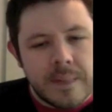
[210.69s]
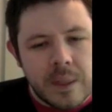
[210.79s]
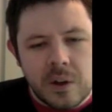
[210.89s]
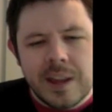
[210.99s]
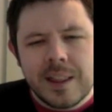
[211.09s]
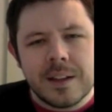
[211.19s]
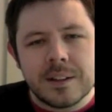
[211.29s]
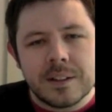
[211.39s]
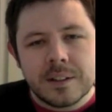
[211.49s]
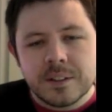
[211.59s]
Or like that.
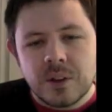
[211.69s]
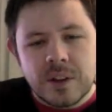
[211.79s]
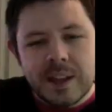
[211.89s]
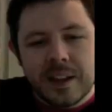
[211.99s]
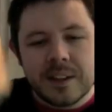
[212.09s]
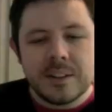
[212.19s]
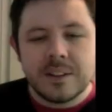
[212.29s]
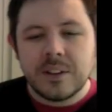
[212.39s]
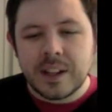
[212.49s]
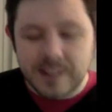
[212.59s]
Or like that.
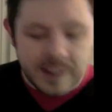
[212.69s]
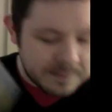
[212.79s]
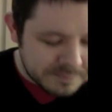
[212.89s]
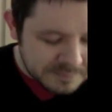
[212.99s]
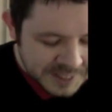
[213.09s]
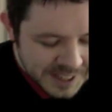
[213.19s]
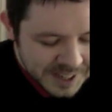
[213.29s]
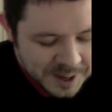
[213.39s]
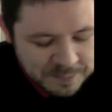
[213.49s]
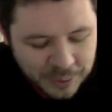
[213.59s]
Or like, yeah.
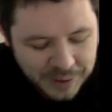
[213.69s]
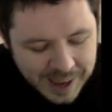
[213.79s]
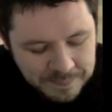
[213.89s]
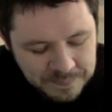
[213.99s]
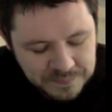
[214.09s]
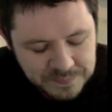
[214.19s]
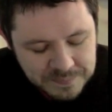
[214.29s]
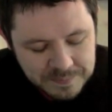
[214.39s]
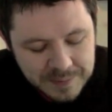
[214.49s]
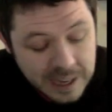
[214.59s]
But
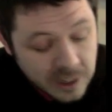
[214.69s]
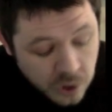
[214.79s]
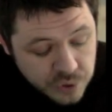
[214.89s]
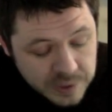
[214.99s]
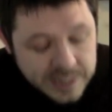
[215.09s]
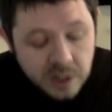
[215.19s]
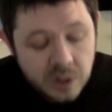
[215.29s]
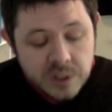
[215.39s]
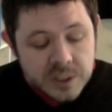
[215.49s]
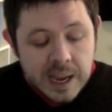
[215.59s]
it looks really
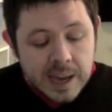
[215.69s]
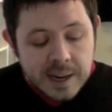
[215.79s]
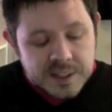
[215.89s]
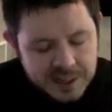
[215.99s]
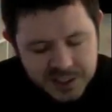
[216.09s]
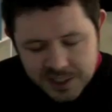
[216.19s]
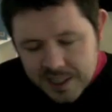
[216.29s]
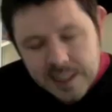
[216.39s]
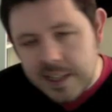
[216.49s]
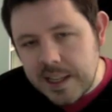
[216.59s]
good. And I'd
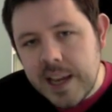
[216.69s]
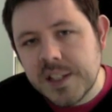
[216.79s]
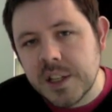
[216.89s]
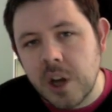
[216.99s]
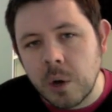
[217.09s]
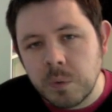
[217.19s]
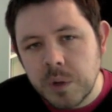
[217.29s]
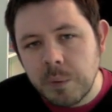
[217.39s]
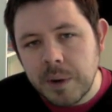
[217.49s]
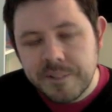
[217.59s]
seen it years ago,
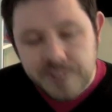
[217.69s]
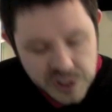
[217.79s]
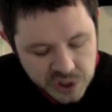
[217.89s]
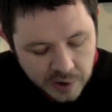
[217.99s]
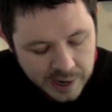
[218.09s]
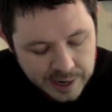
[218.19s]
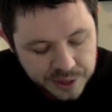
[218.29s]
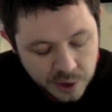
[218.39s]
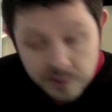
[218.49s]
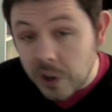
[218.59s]
when I first saw it, and I
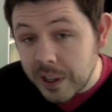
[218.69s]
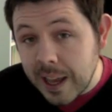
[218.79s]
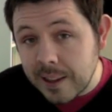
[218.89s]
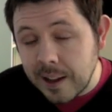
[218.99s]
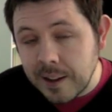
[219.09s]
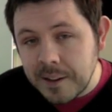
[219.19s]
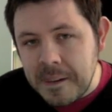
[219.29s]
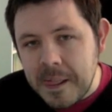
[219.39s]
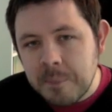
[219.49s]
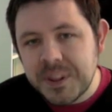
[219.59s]
thought, I'm going to get that.
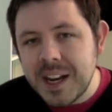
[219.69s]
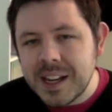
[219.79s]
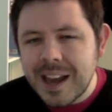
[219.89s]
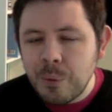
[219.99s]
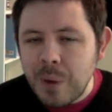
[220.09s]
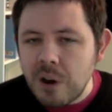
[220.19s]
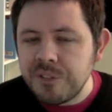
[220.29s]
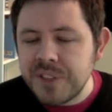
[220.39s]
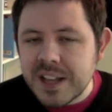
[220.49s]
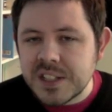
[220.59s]
But then I kind of went off
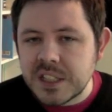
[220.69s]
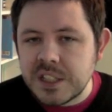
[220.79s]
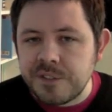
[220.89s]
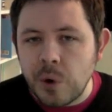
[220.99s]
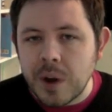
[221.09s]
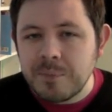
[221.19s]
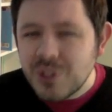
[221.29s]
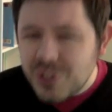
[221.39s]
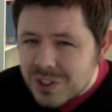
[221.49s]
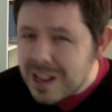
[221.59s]
the N64, and I'm
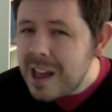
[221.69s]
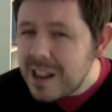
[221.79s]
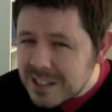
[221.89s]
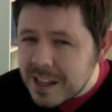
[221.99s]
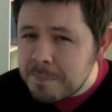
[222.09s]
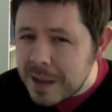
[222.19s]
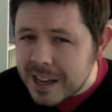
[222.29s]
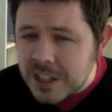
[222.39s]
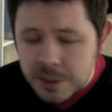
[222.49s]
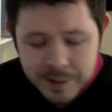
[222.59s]
just starting to get back
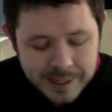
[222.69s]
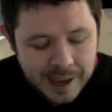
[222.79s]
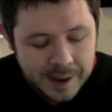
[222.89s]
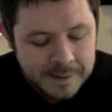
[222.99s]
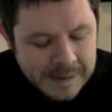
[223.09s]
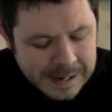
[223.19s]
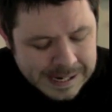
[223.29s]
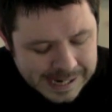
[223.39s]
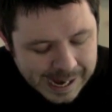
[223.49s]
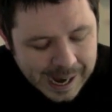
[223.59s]
into it again.
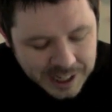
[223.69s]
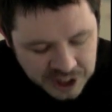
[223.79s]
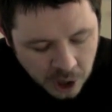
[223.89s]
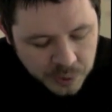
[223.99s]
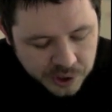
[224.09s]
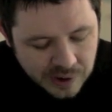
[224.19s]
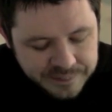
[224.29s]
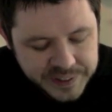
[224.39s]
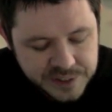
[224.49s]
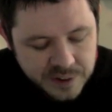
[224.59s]
I know the
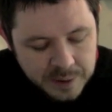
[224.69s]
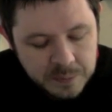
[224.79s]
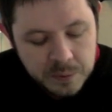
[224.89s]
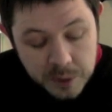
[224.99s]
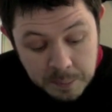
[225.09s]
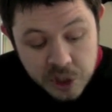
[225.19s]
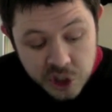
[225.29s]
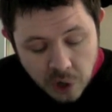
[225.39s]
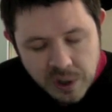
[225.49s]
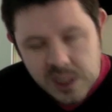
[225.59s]
graphics for the
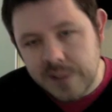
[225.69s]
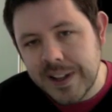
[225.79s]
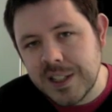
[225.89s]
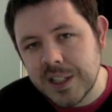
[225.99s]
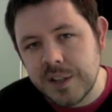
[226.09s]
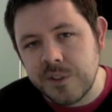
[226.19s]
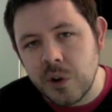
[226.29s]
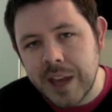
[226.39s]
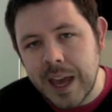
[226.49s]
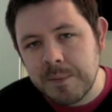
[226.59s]
majority of
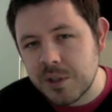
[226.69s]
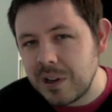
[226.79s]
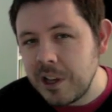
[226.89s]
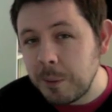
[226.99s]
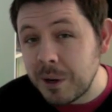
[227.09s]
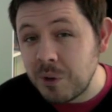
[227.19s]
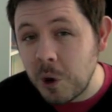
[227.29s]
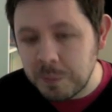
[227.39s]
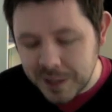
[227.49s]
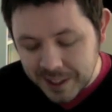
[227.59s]
N64 games are a little bit
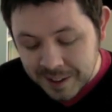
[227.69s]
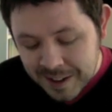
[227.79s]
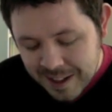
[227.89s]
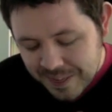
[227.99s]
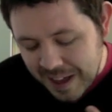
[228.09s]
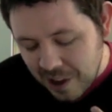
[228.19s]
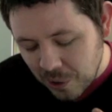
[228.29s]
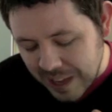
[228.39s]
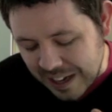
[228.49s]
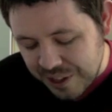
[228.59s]
ropey. That whole
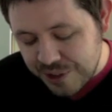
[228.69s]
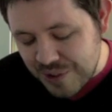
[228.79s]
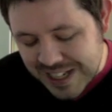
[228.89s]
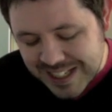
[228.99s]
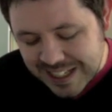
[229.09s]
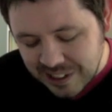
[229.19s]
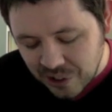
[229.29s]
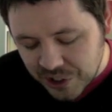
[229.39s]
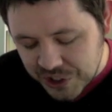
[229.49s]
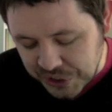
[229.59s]
kind of 3D
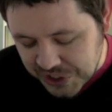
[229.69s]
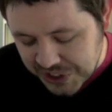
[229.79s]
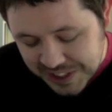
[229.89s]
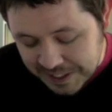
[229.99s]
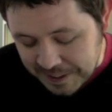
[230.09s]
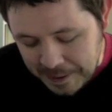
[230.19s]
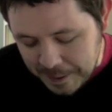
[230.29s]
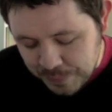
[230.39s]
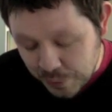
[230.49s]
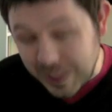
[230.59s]
look
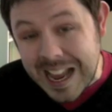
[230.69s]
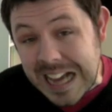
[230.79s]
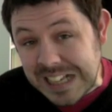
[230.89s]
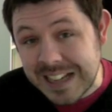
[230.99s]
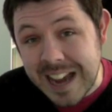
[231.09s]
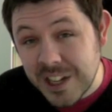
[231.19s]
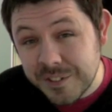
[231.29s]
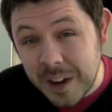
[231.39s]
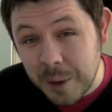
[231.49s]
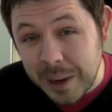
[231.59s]
it hasn't aged
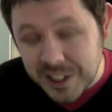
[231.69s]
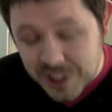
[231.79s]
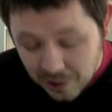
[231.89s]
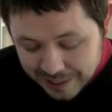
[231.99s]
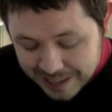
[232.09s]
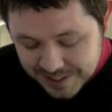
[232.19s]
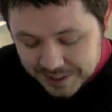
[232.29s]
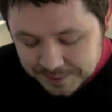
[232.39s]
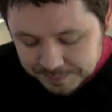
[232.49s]
very well at all, has it?